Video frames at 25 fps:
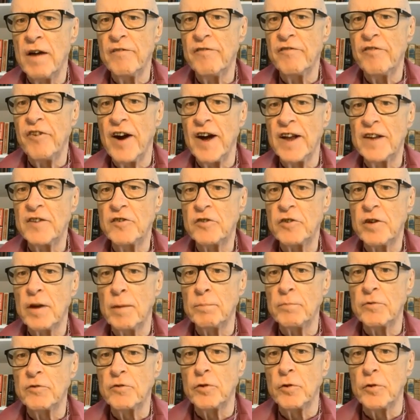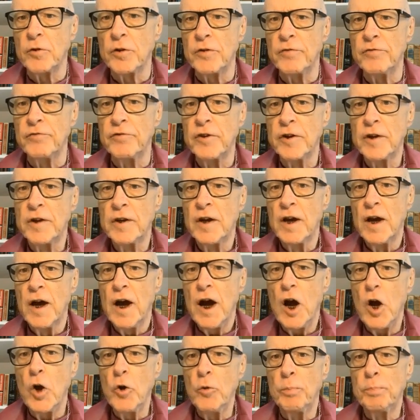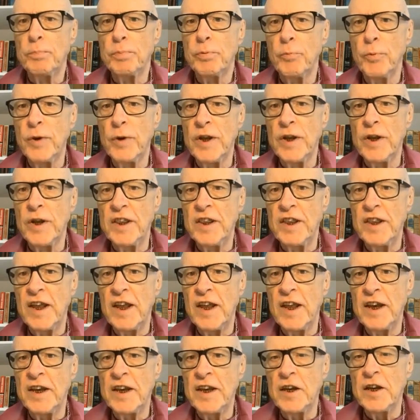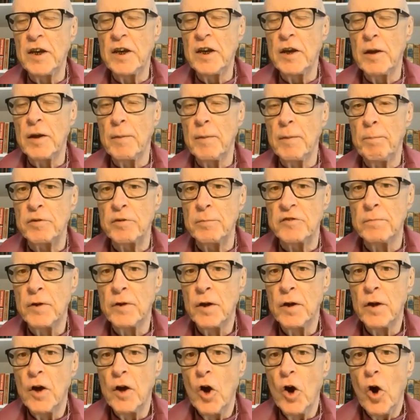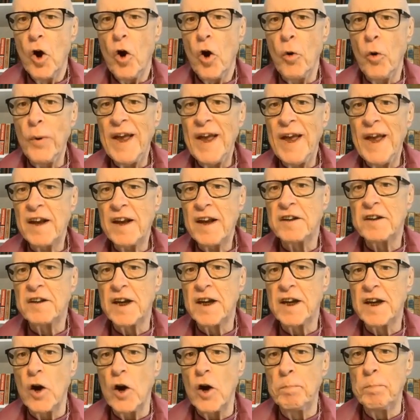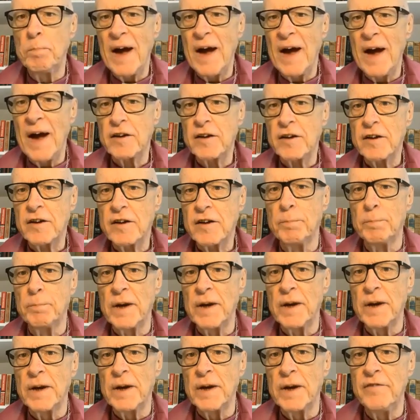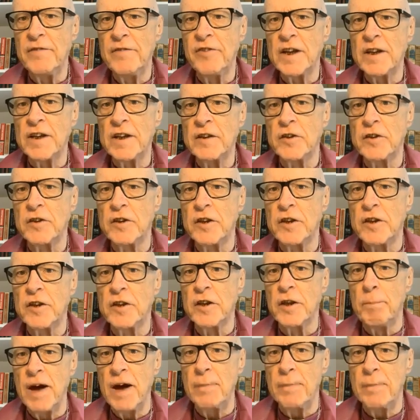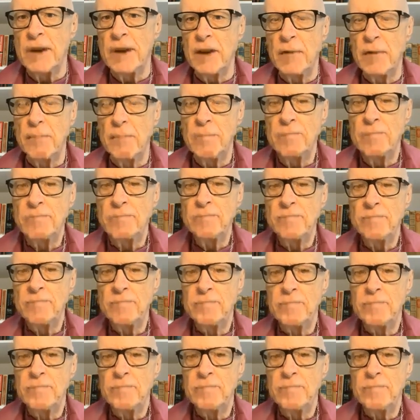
and try and find some sort of hope within the pessimism, or we had to go to believing the Bible.